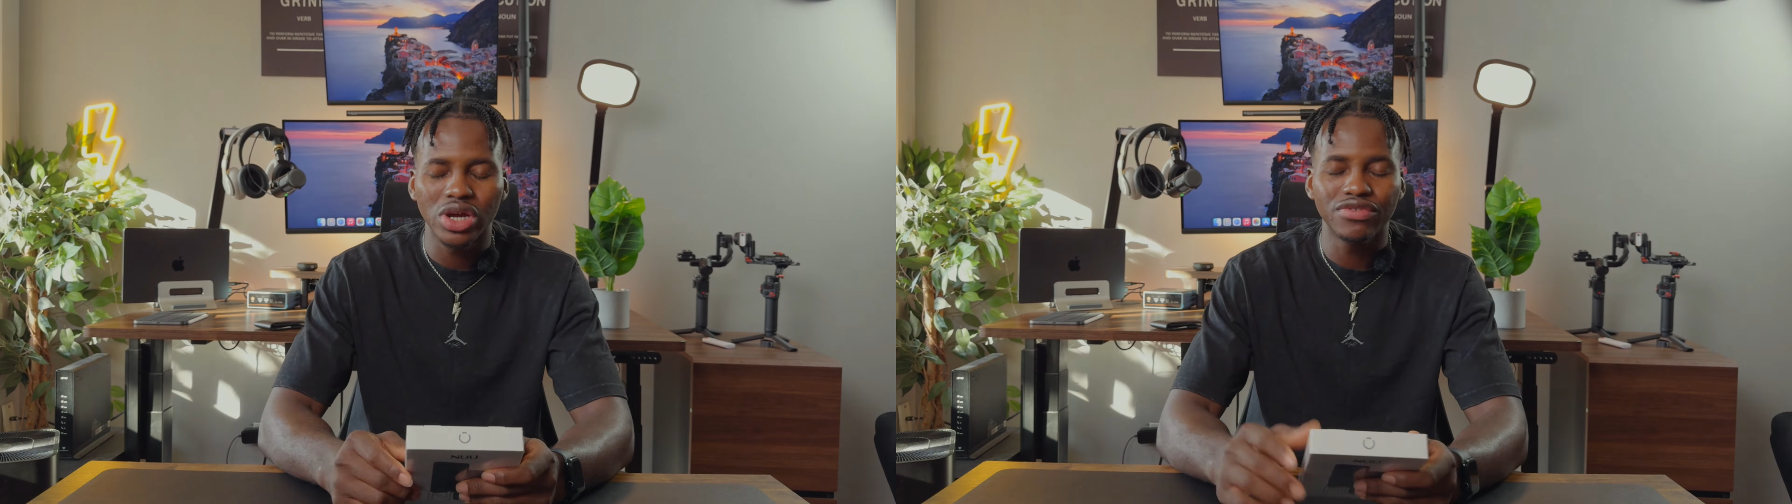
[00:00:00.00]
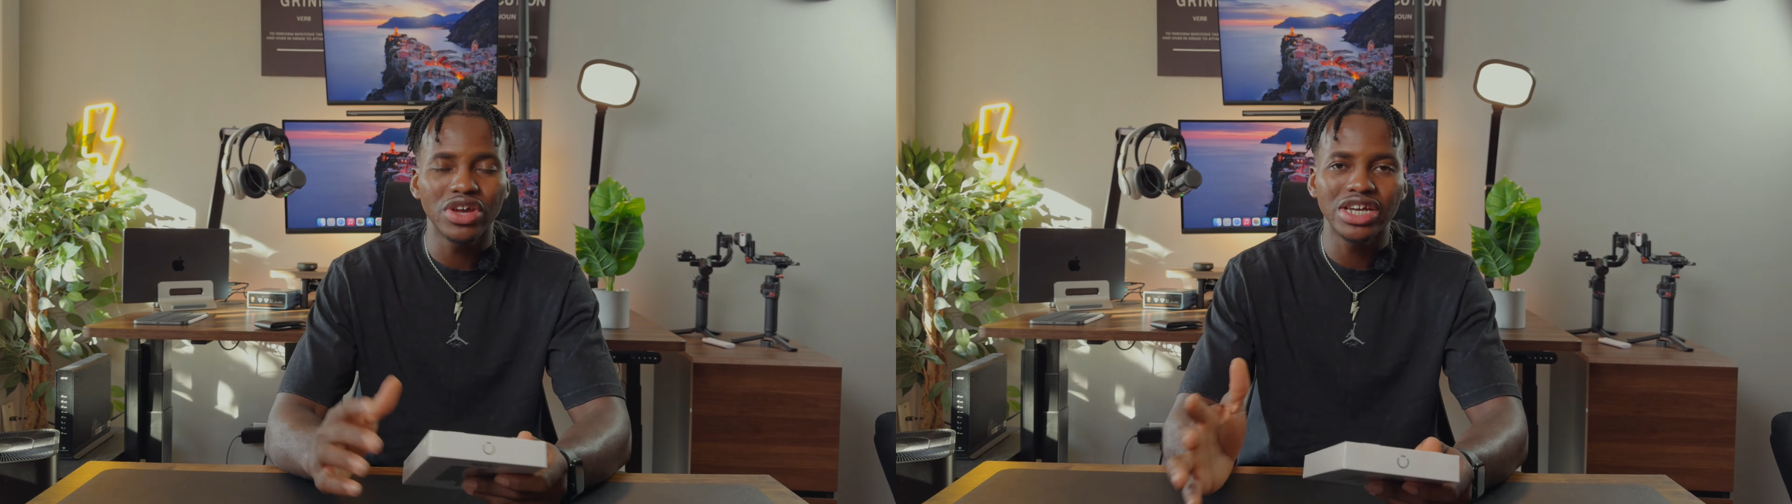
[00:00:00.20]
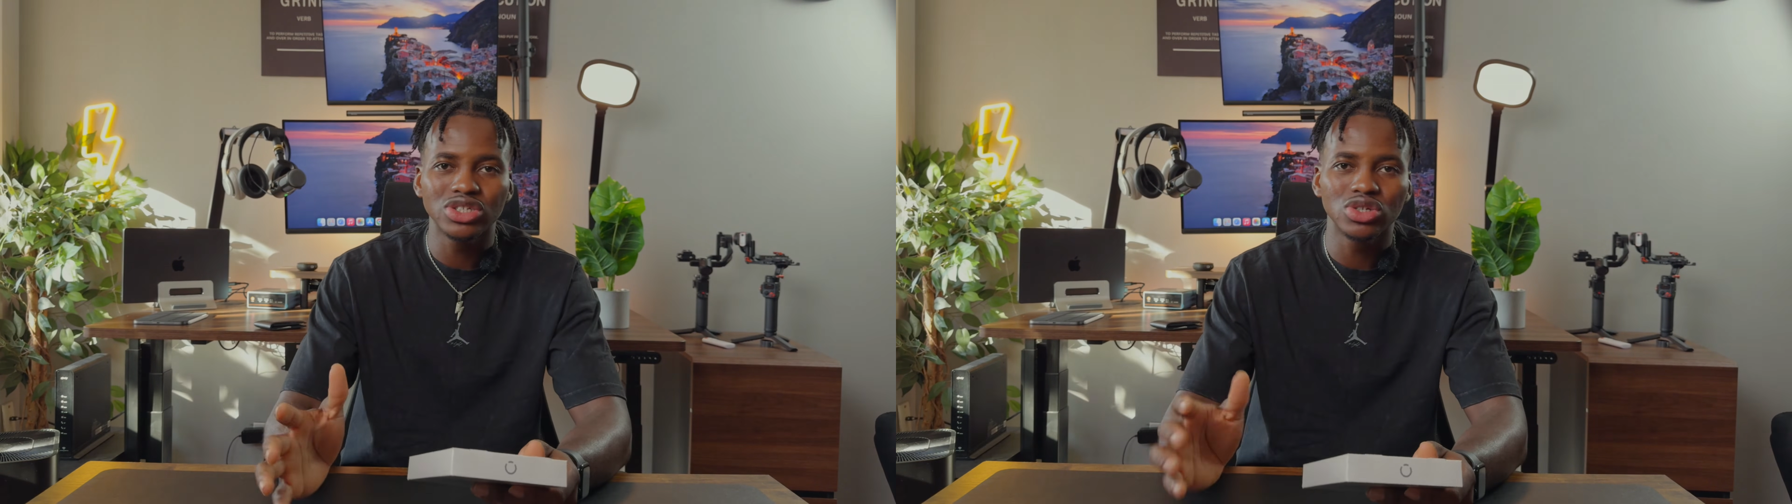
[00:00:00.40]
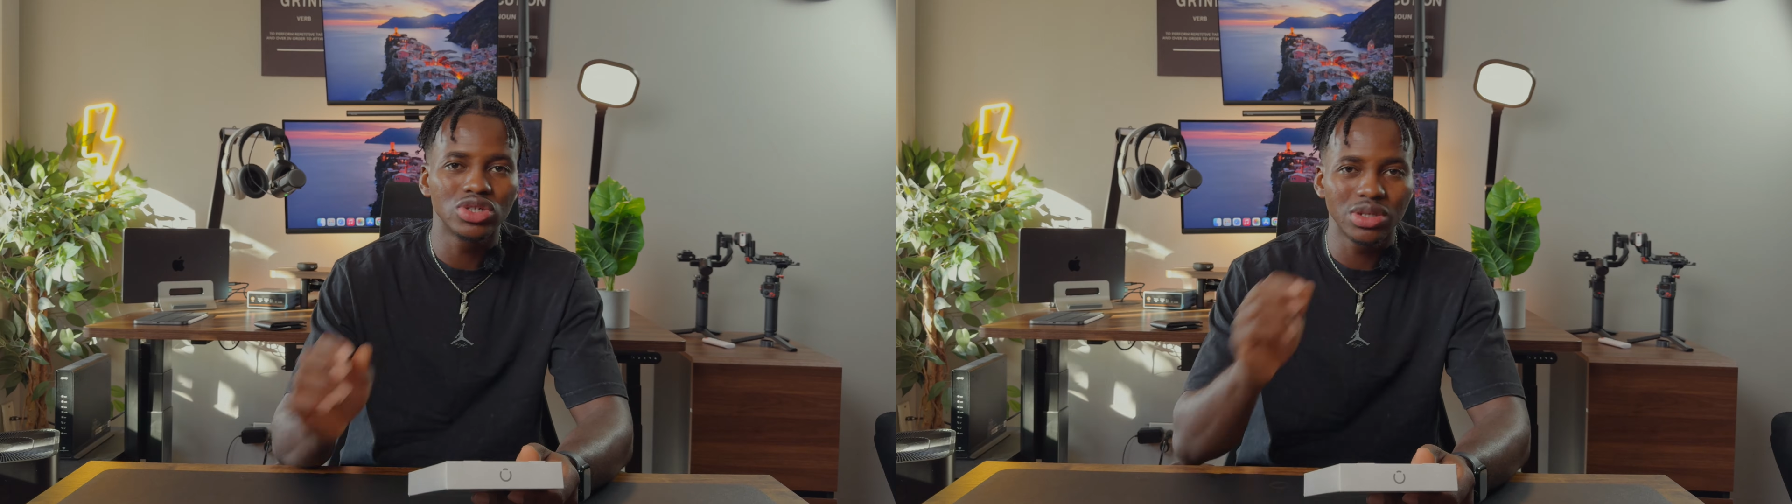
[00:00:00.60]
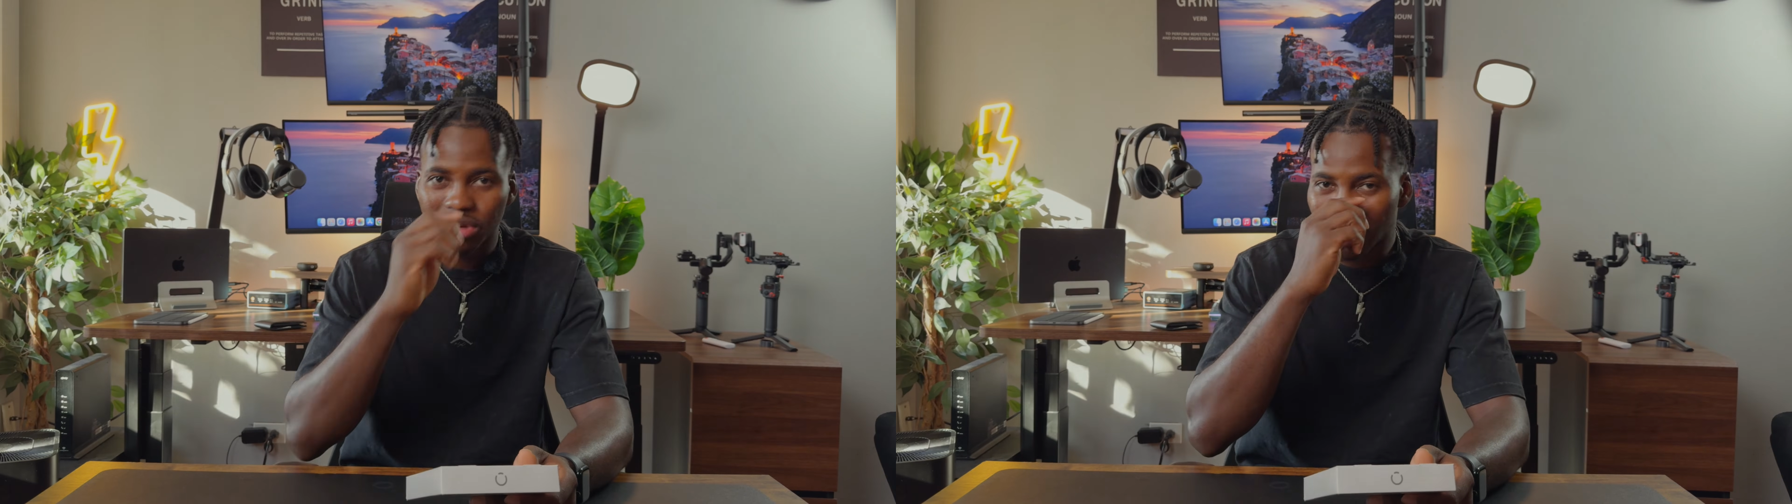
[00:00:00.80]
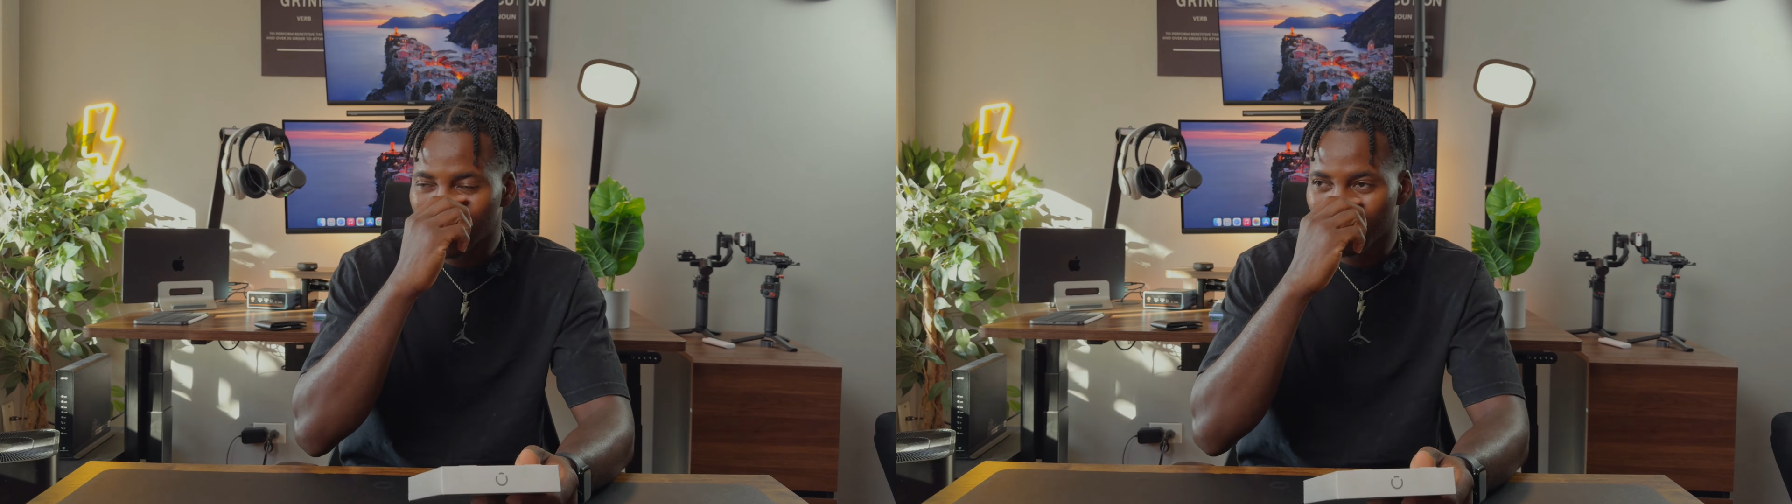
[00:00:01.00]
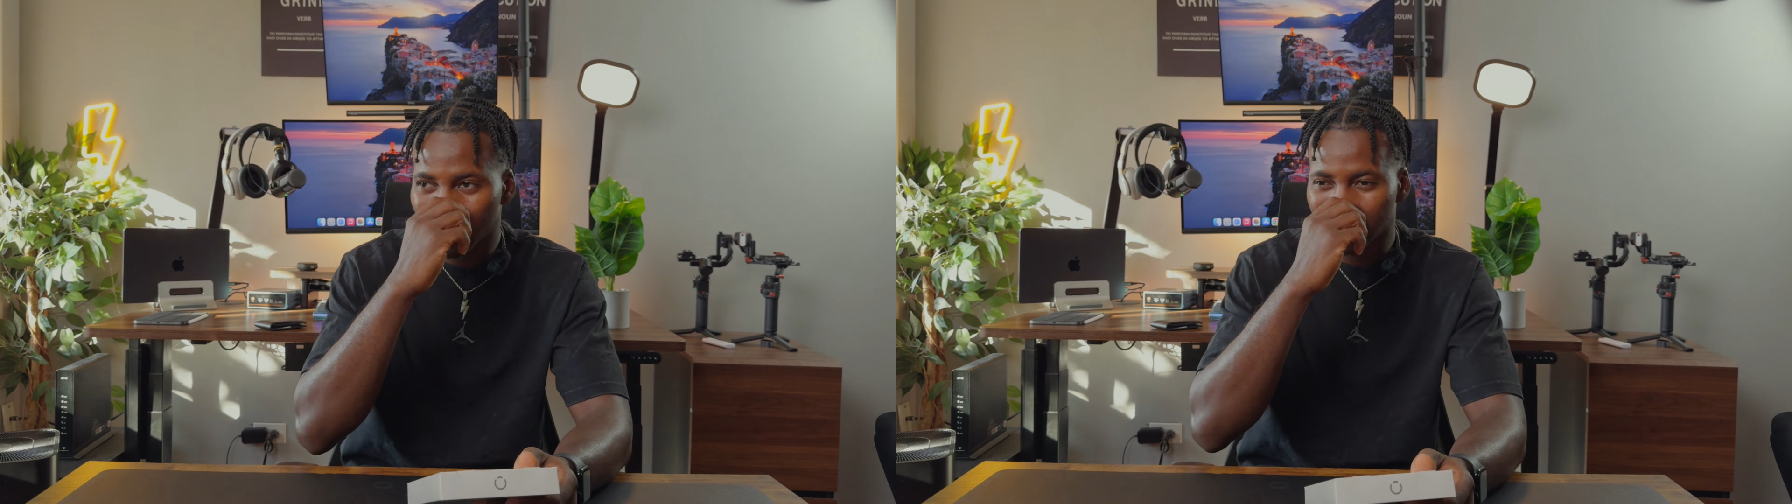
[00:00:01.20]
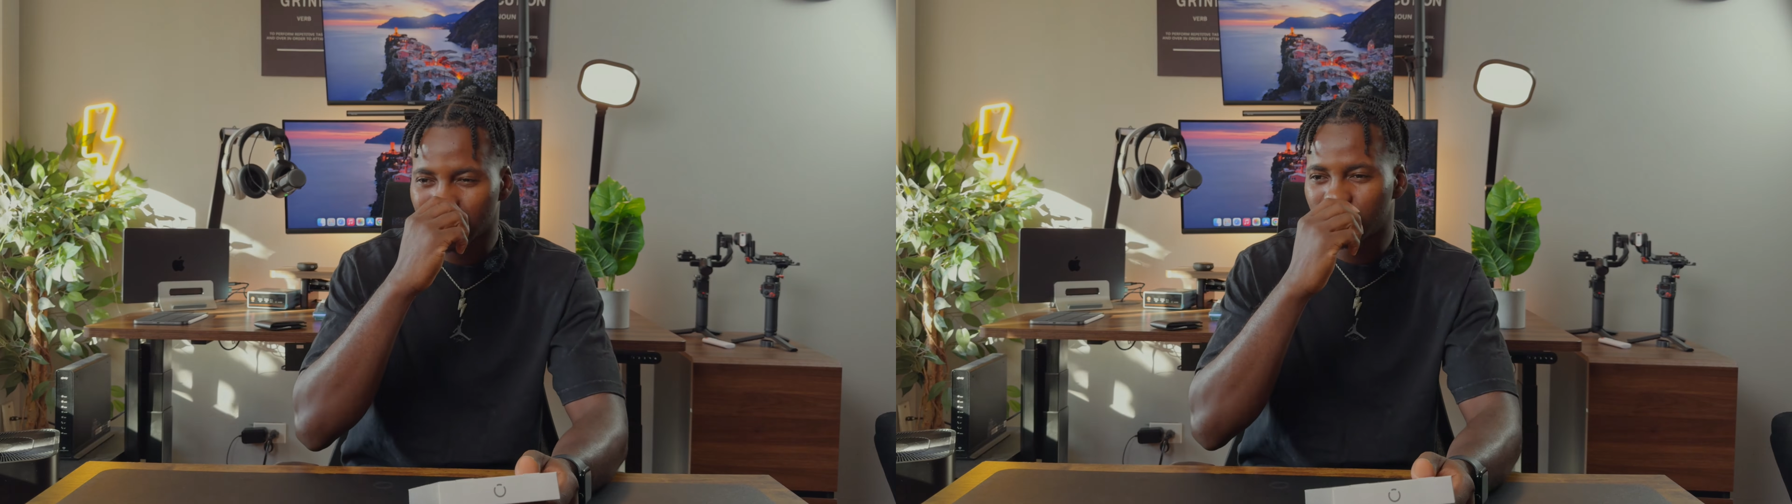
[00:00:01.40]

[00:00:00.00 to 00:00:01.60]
If you guys don't know, the Media Dimensity